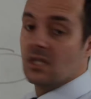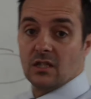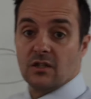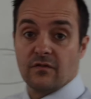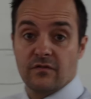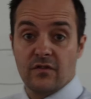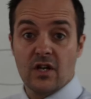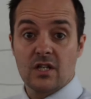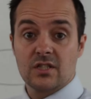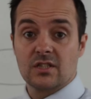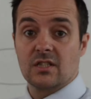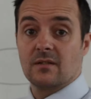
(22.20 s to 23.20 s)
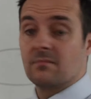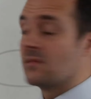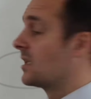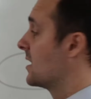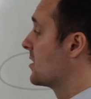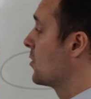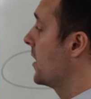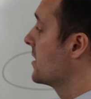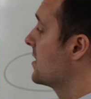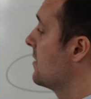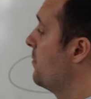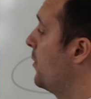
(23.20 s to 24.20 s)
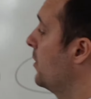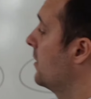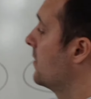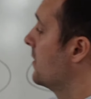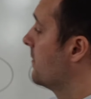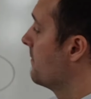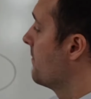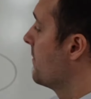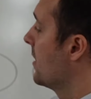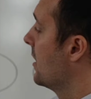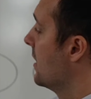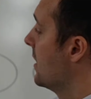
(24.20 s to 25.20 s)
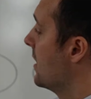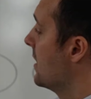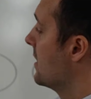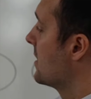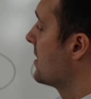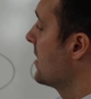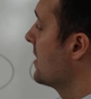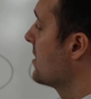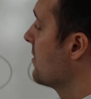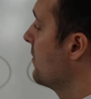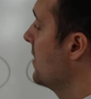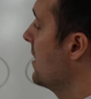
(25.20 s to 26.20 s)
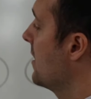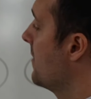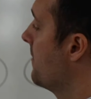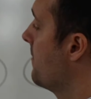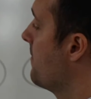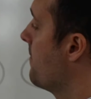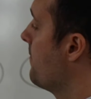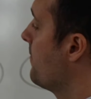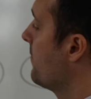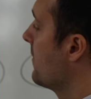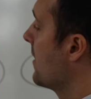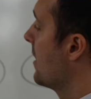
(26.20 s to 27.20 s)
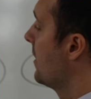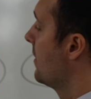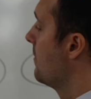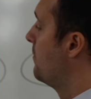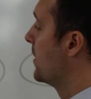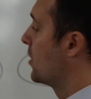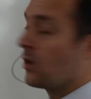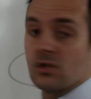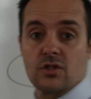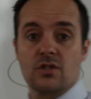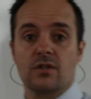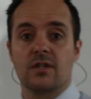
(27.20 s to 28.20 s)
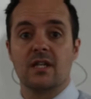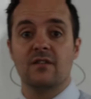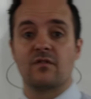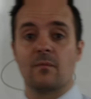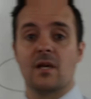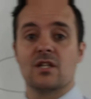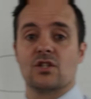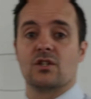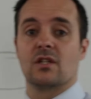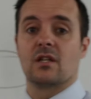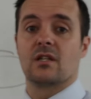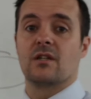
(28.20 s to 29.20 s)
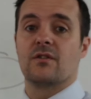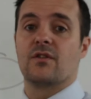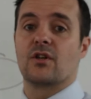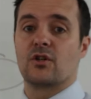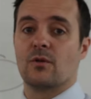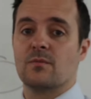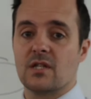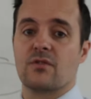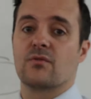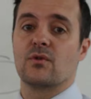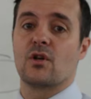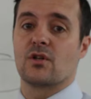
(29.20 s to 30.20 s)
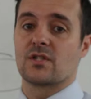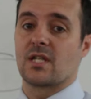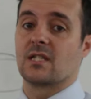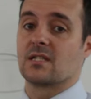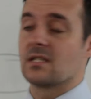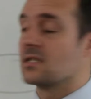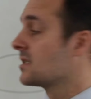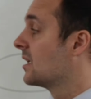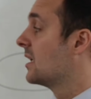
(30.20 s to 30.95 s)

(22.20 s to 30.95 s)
The first is quite simple. It is sensory, because the information that comes in through your senses